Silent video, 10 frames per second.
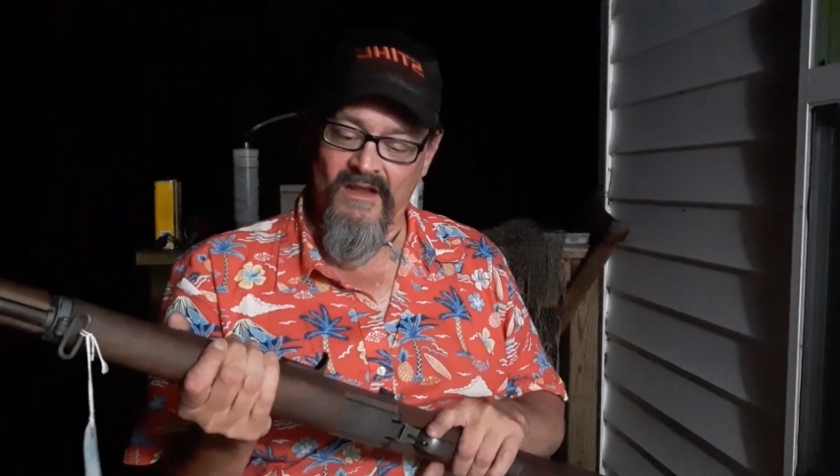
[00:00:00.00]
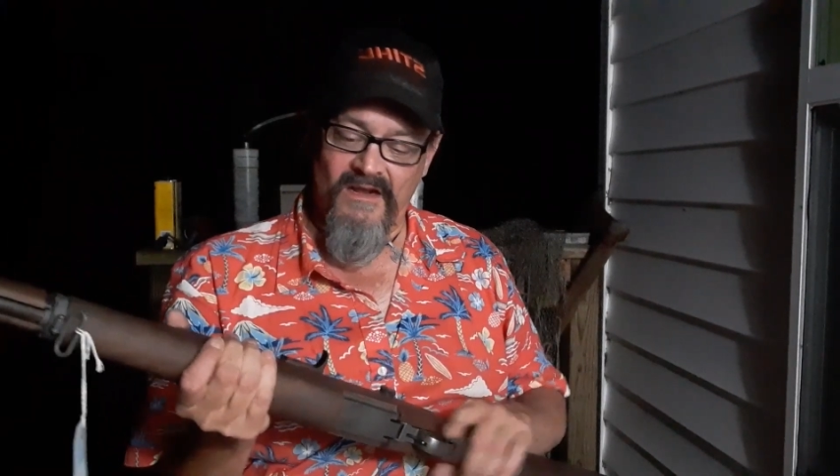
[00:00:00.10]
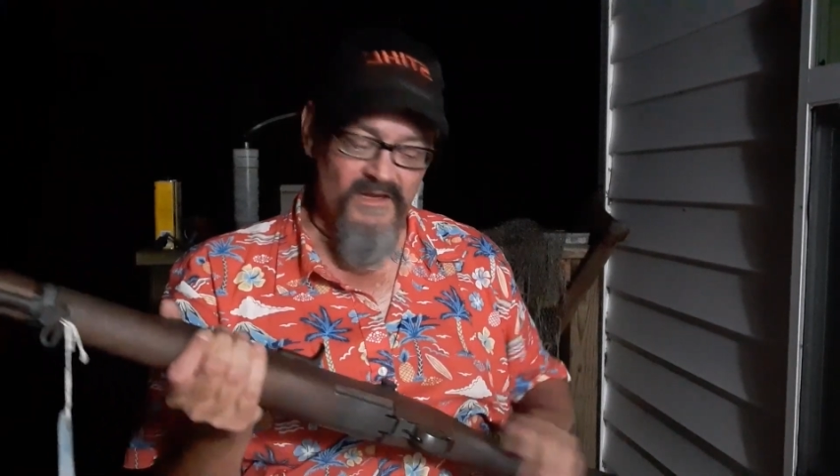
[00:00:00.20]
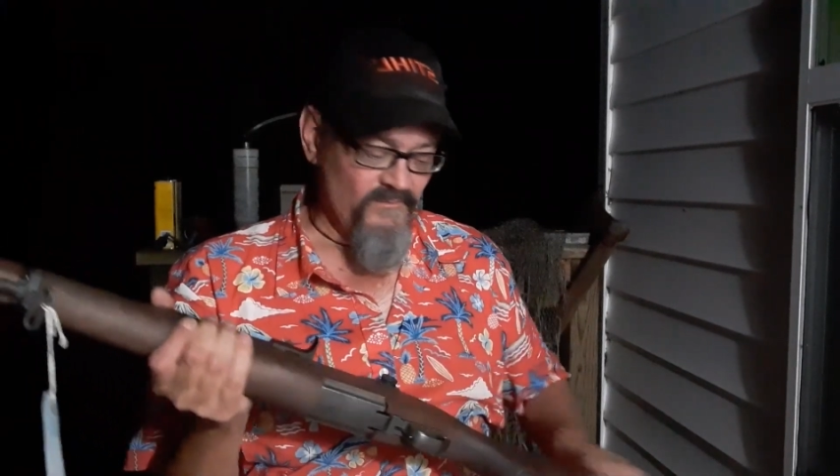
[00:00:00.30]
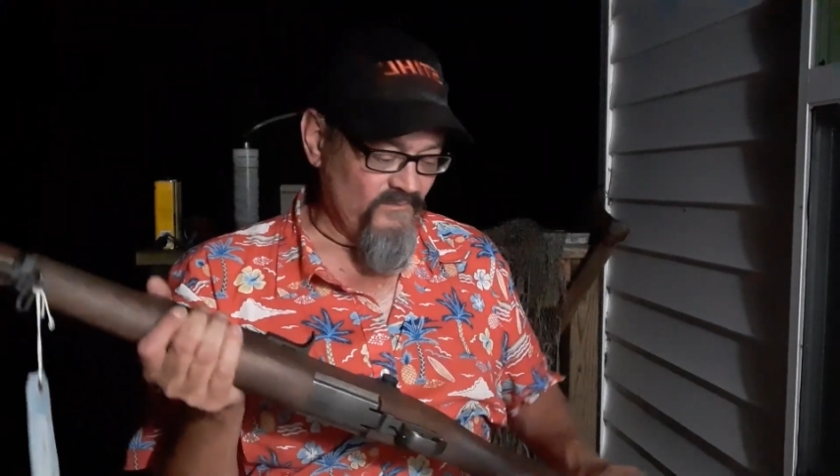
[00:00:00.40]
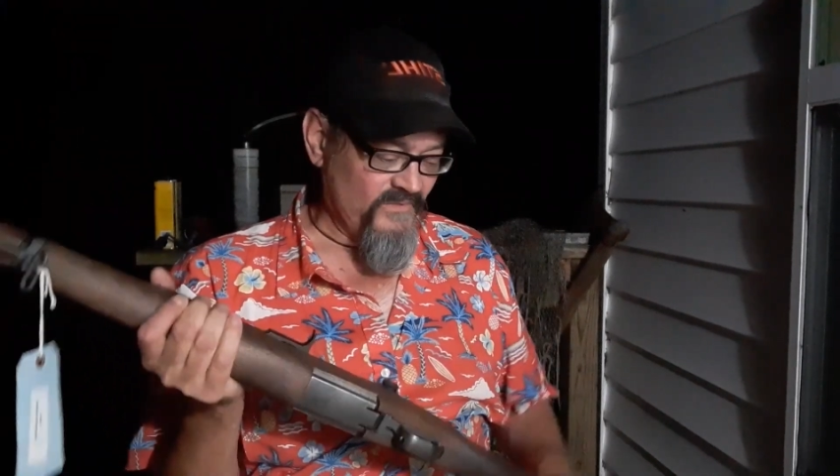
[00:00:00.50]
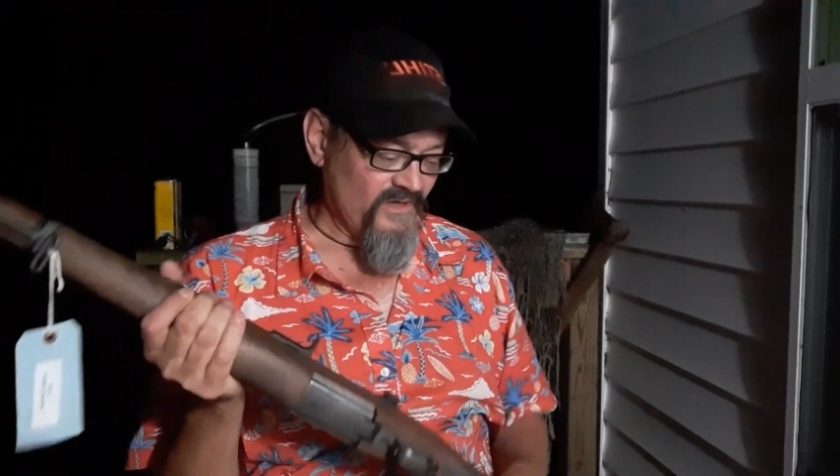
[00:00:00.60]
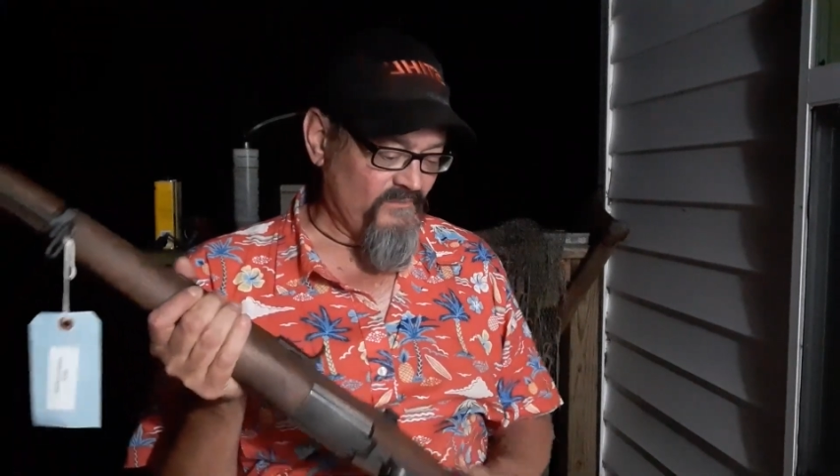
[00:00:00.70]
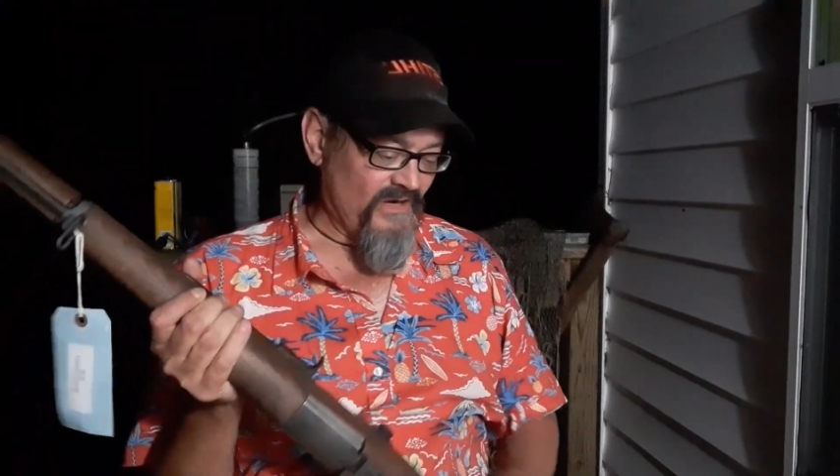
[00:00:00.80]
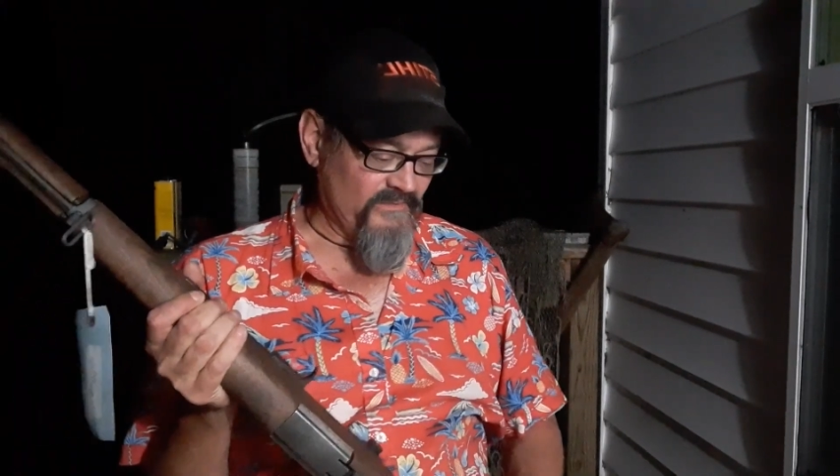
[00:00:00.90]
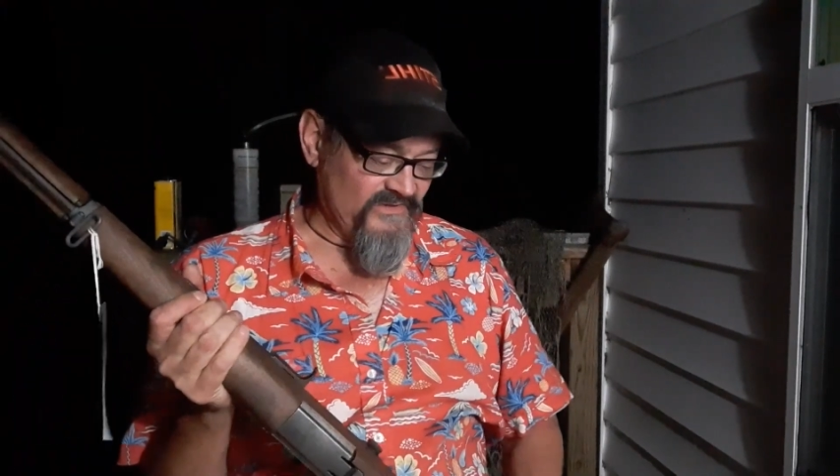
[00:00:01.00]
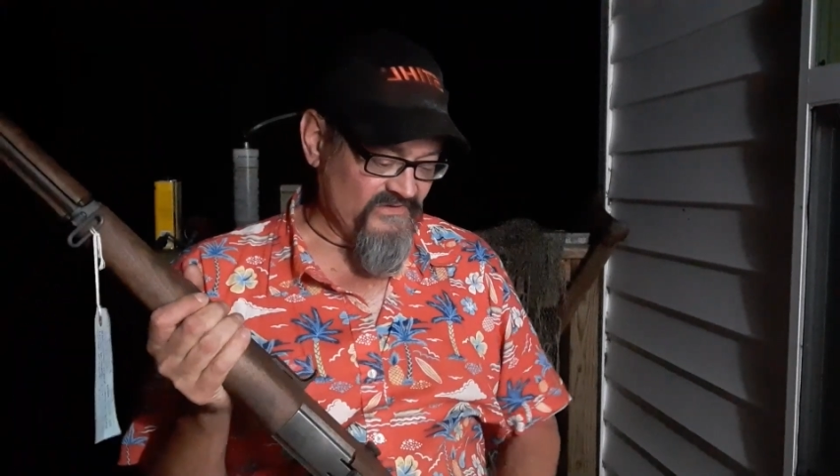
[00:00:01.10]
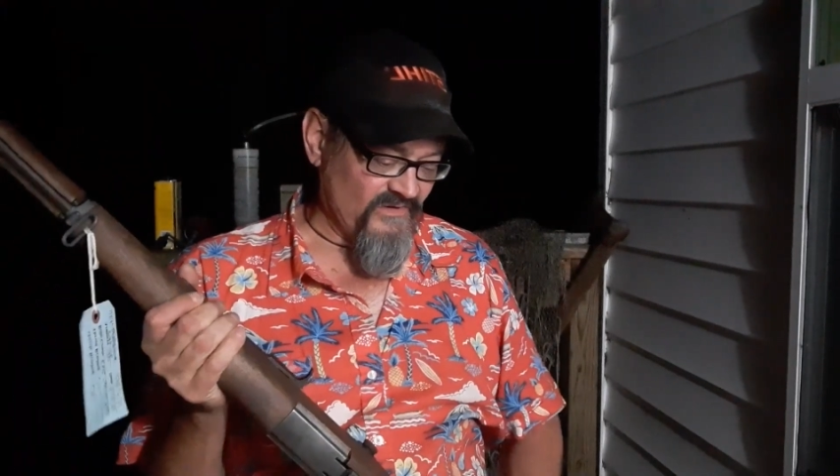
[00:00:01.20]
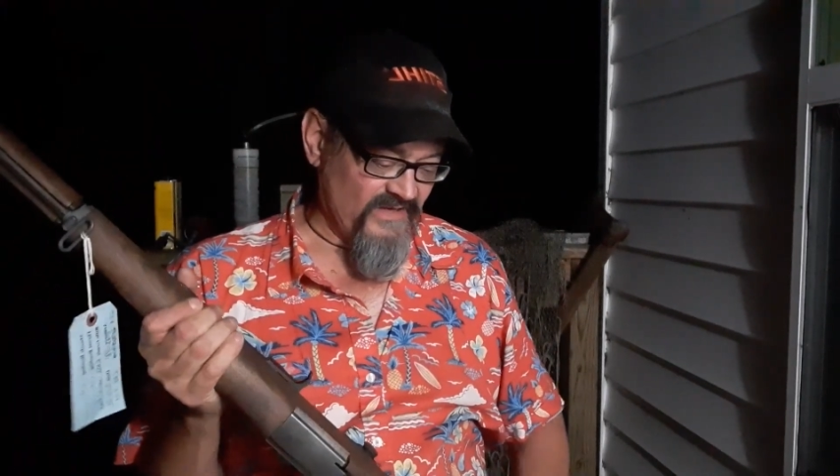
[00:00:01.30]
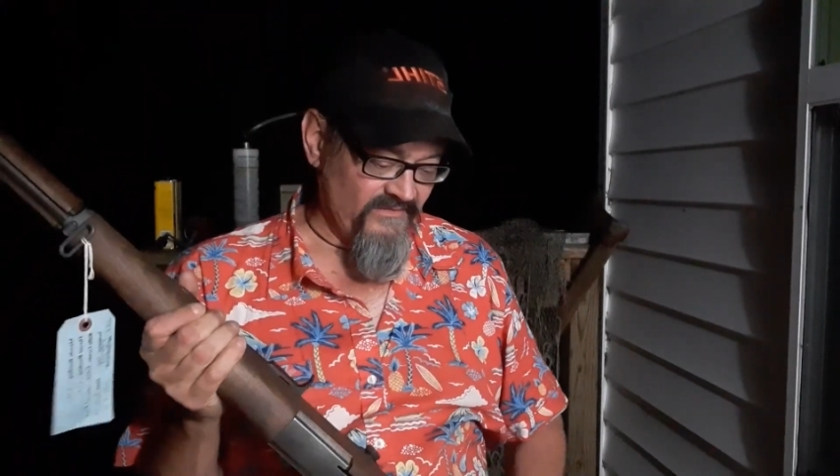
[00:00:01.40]
I'm gonna probably
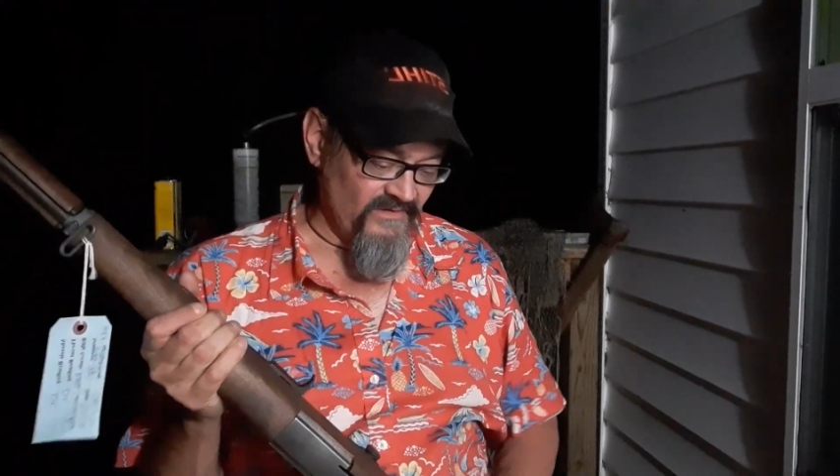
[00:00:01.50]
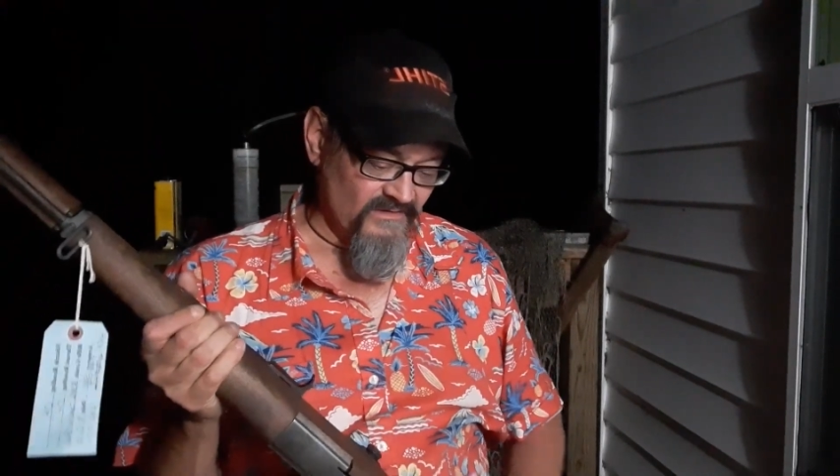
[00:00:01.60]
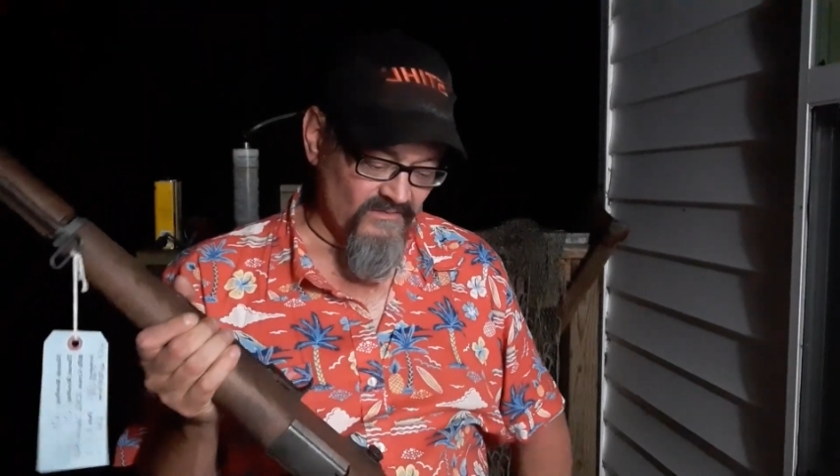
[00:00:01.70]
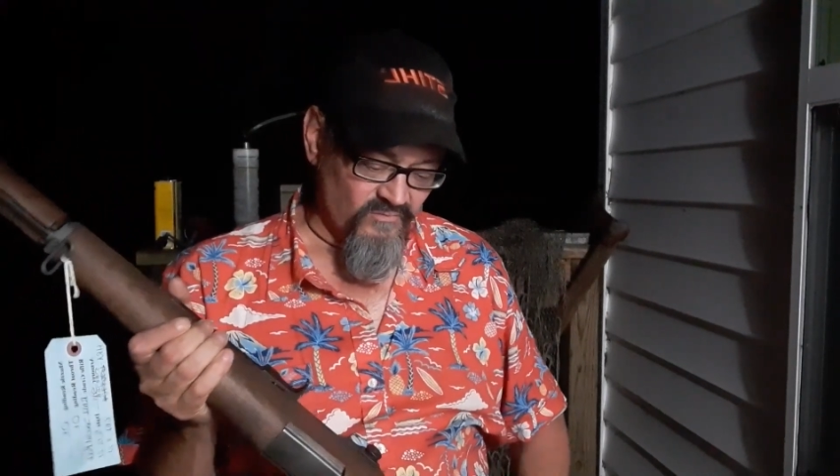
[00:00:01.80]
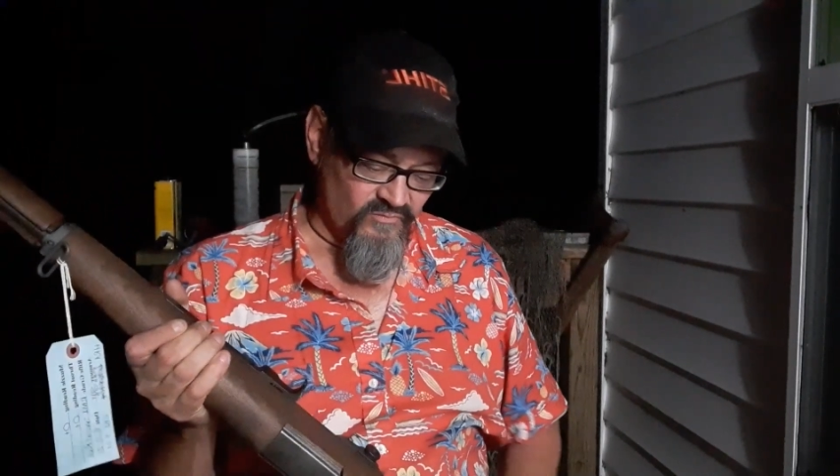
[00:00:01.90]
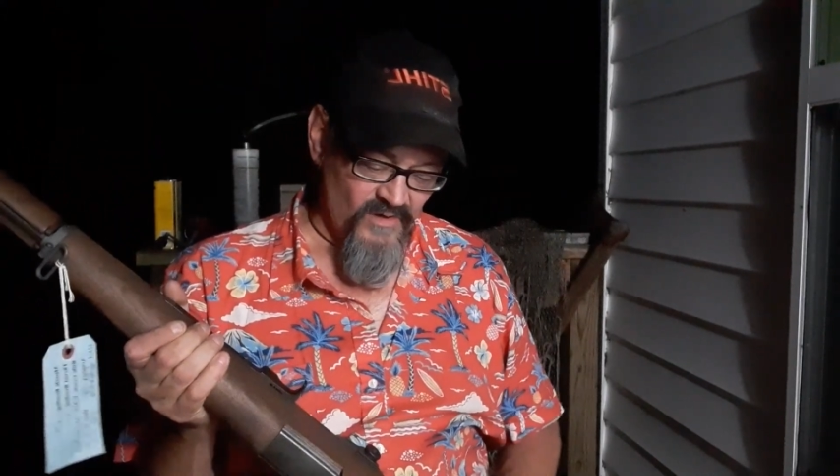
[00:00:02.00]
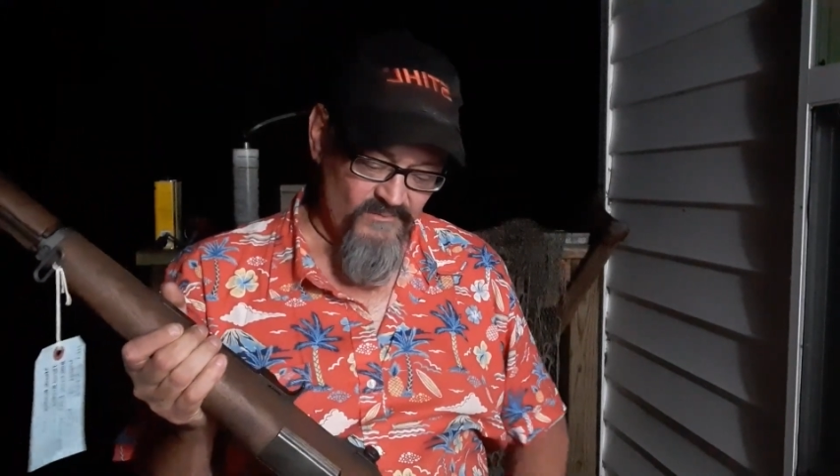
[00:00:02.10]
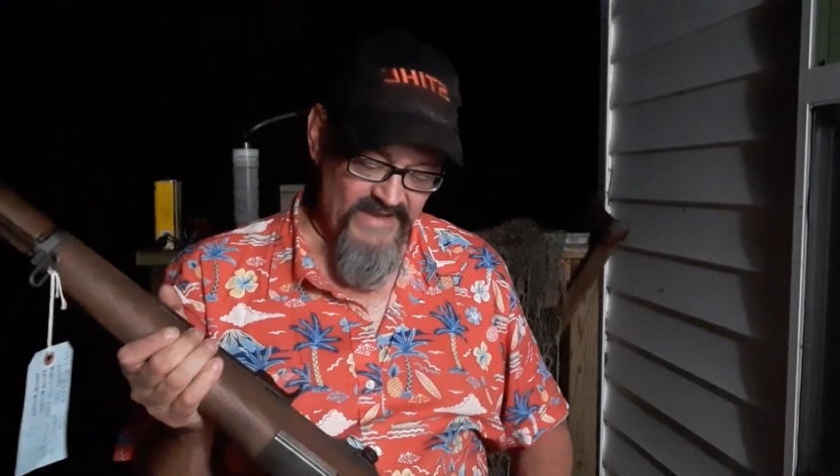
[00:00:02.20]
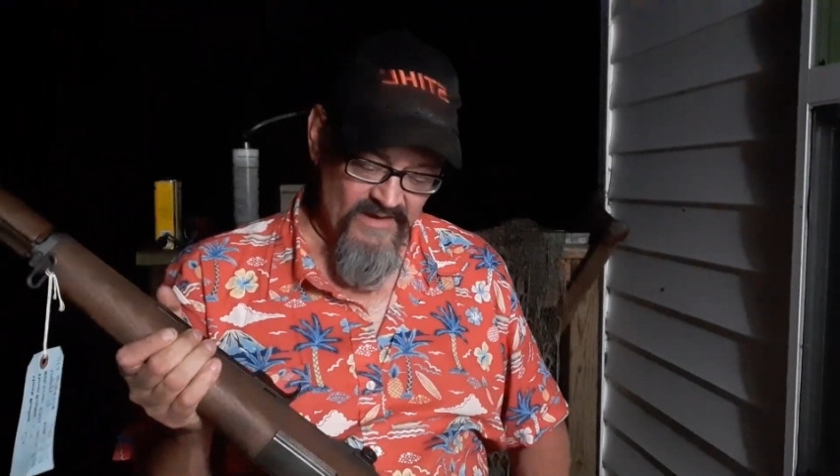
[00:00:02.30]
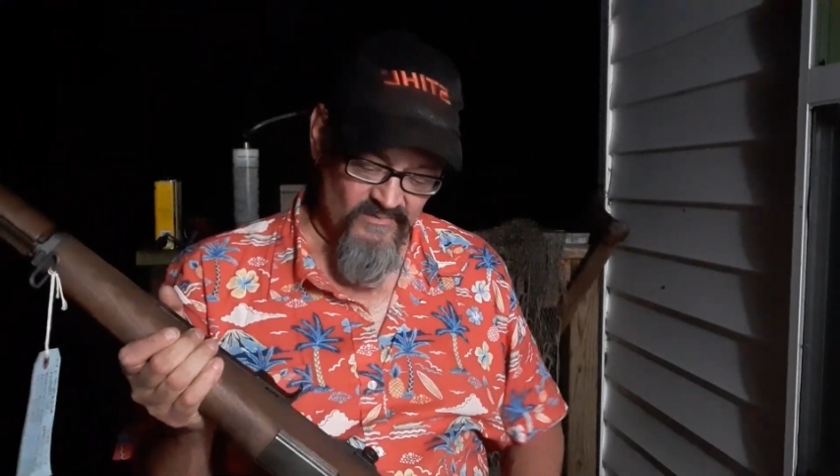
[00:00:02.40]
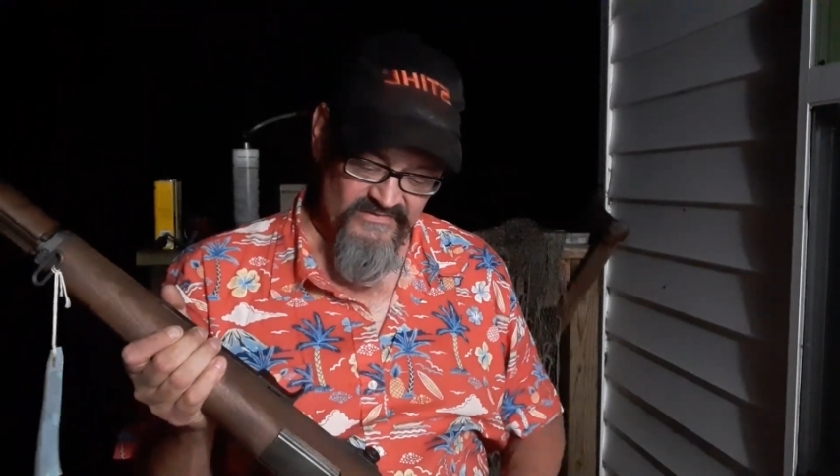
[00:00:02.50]
just give it a little rub down with